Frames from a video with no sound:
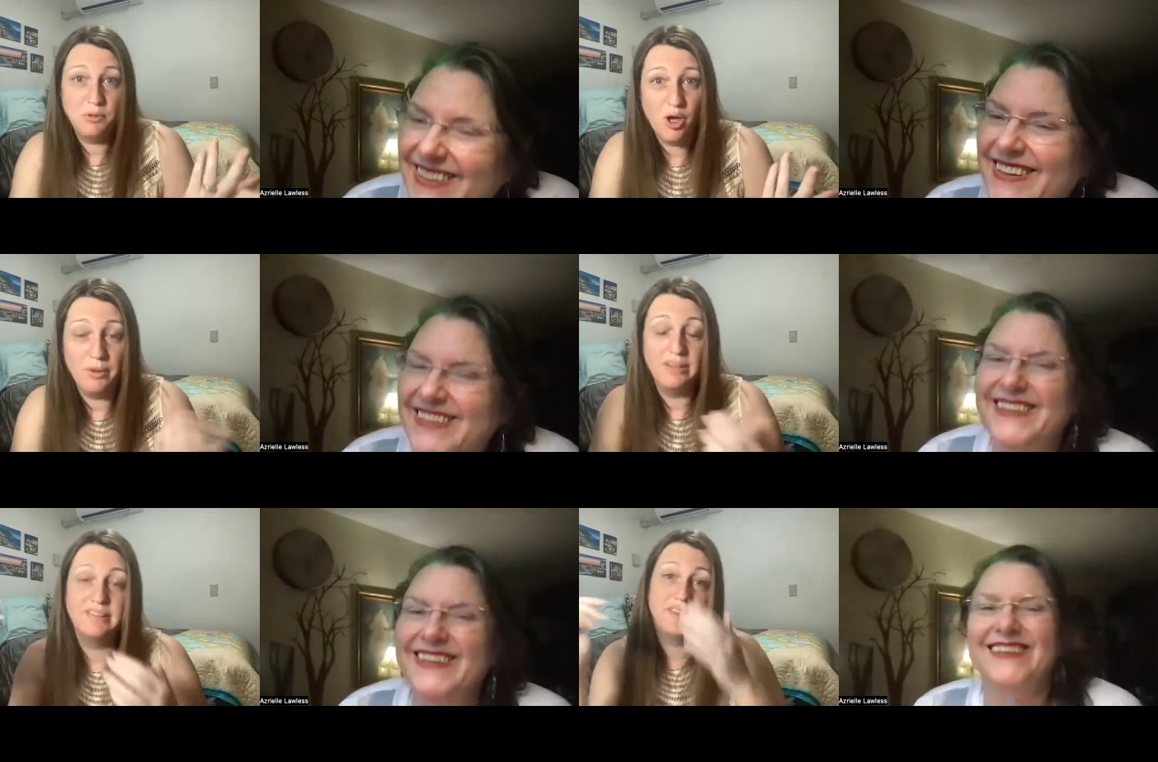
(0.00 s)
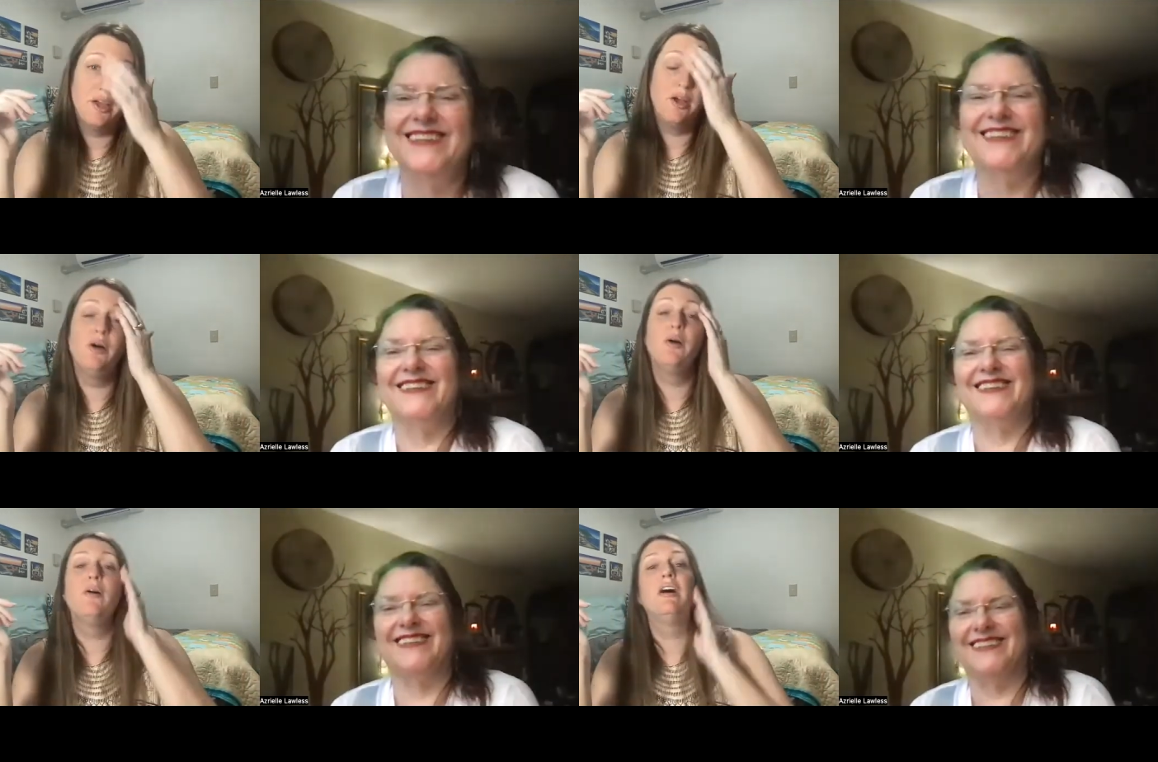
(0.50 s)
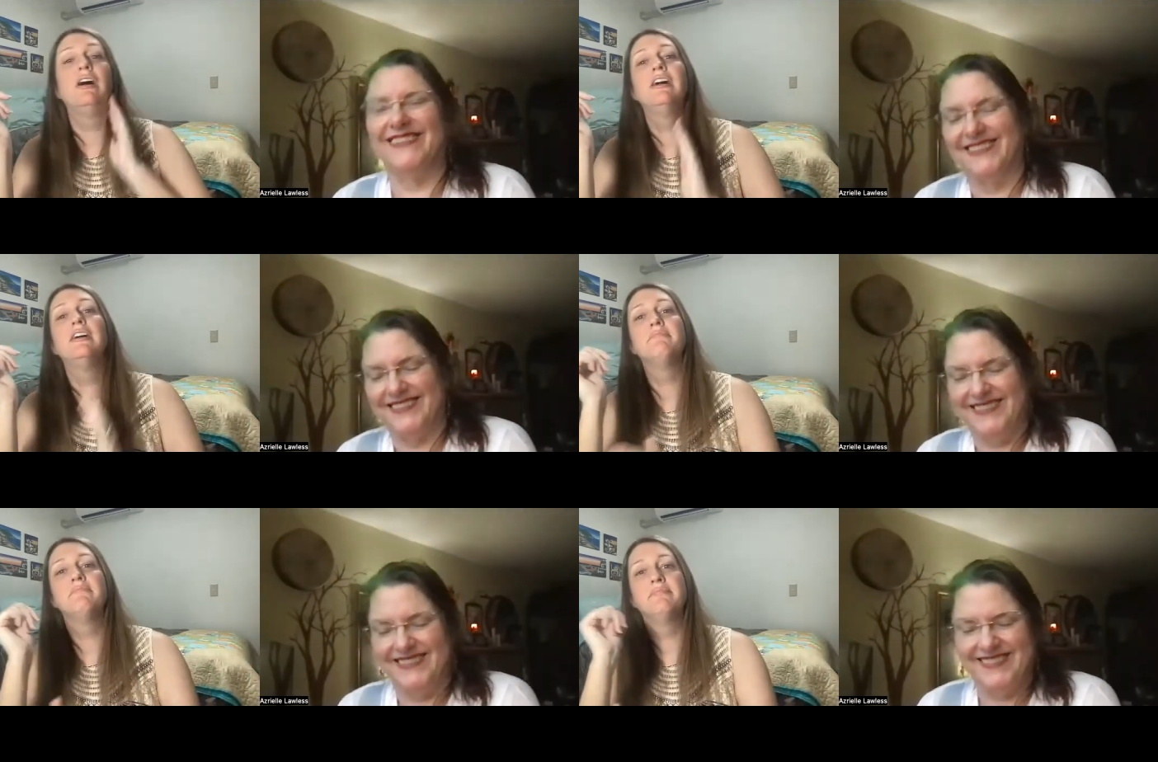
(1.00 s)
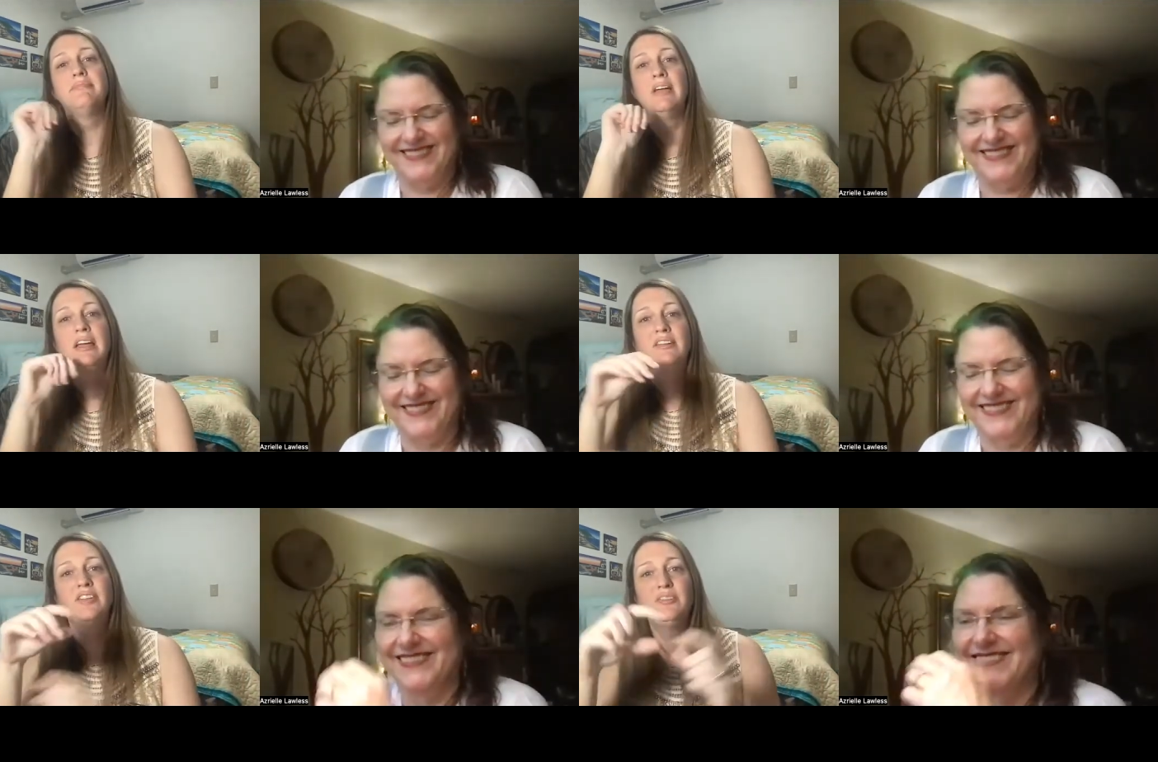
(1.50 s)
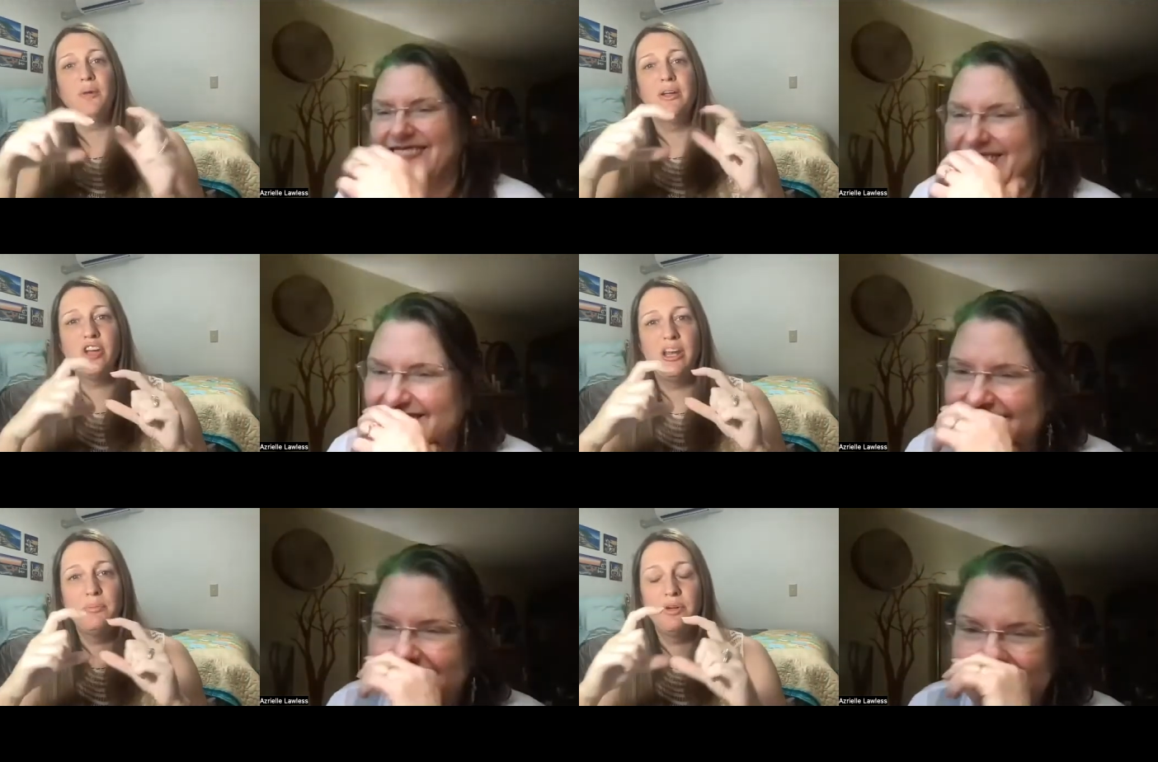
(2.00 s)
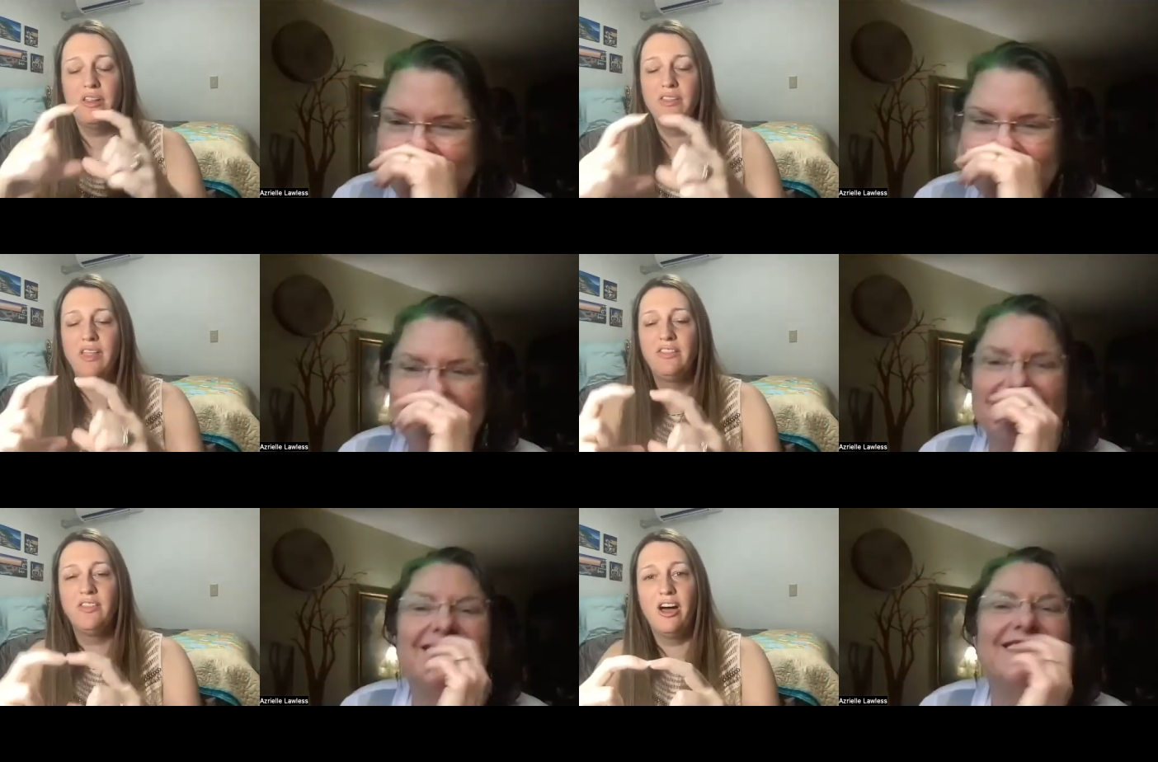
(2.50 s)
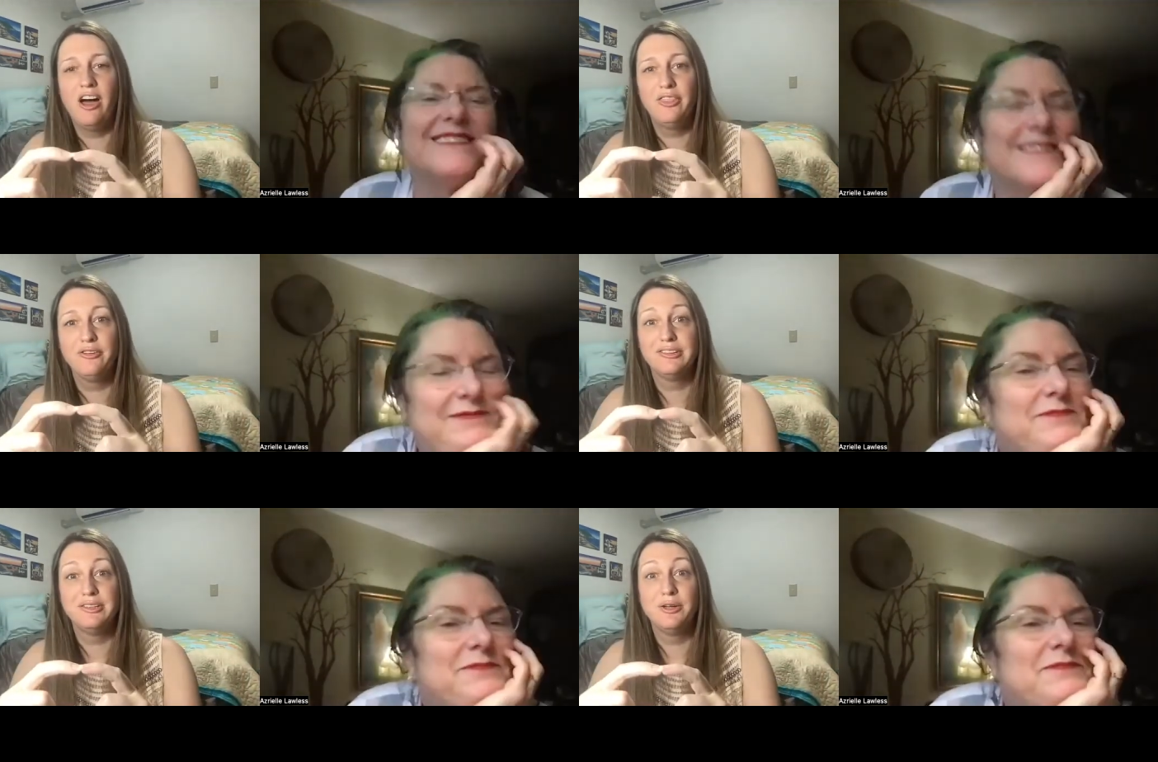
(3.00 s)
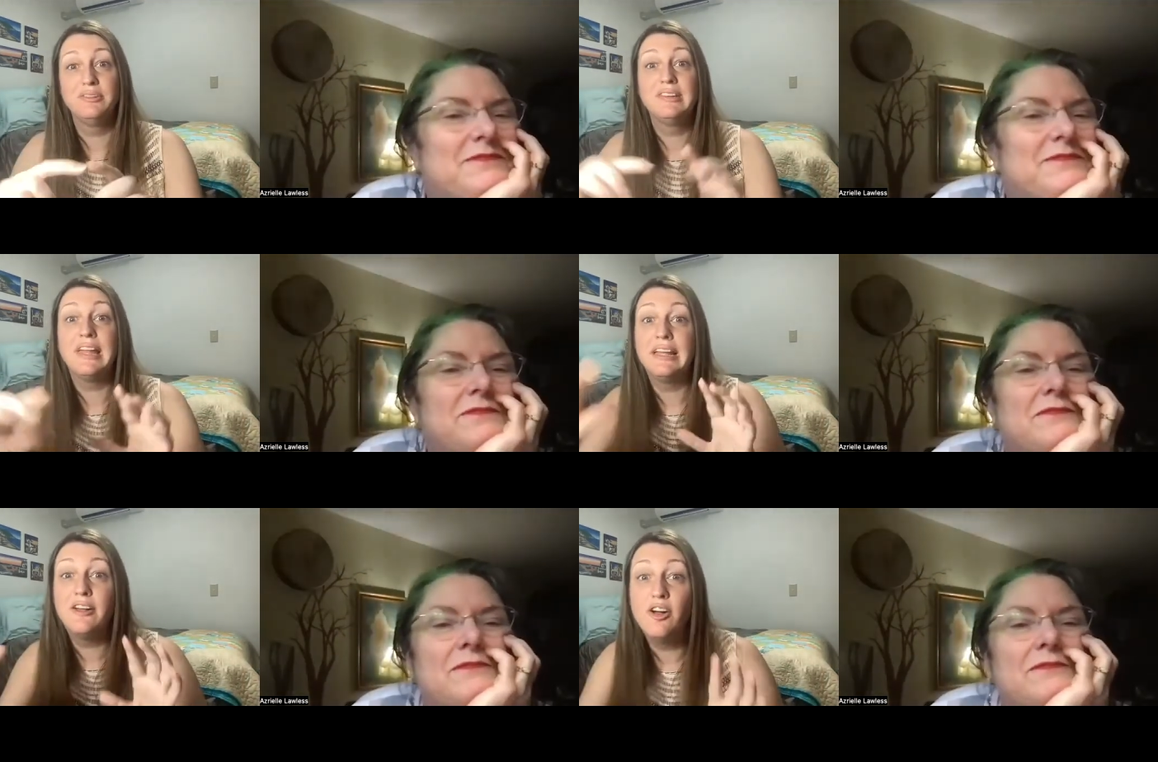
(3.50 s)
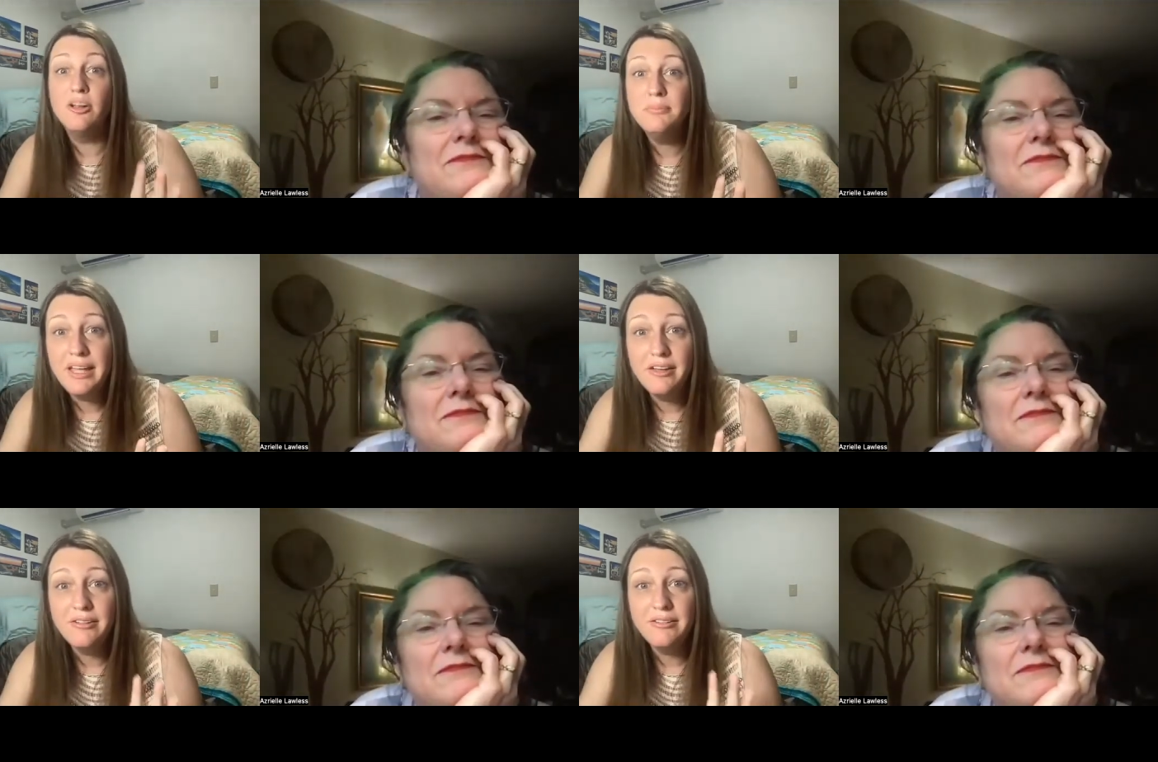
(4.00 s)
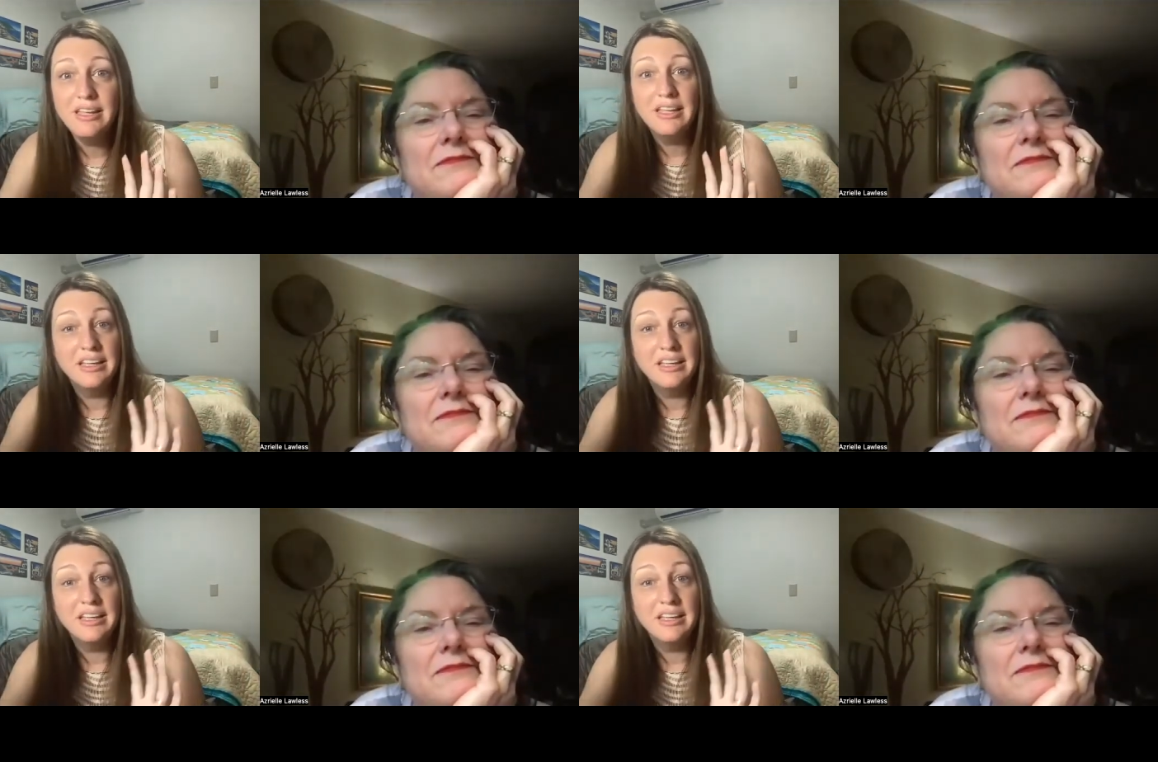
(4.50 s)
Speaker 1: going so um, that's why i try to put in like the author's notes like calm down